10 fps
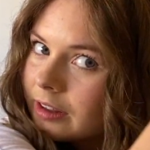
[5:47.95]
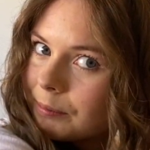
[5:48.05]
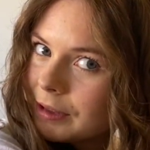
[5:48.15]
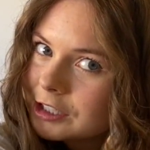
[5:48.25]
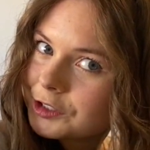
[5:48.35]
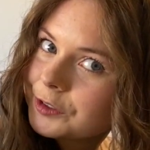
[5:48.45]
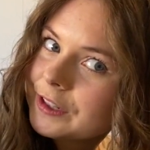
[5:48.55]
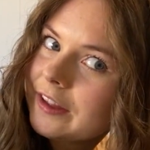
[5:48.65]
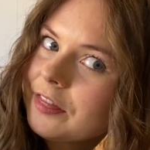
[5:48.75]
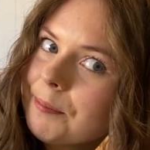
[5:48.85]
Make sure you
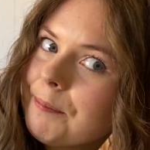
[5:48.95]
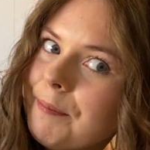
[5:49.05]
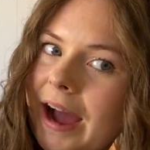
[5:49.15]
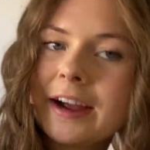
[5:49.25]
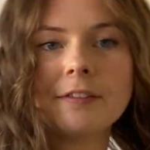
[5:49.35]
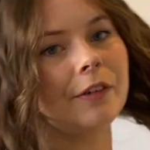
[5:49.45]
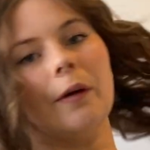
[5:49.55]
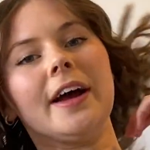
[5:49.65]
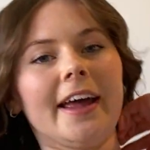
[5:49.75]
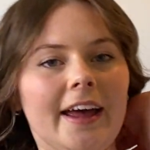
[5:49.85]
get the back of your
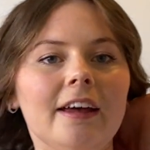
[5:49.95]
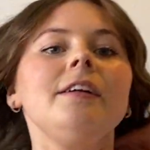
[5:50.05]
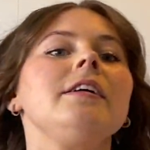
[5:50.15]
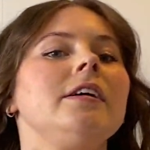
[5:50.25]
hair.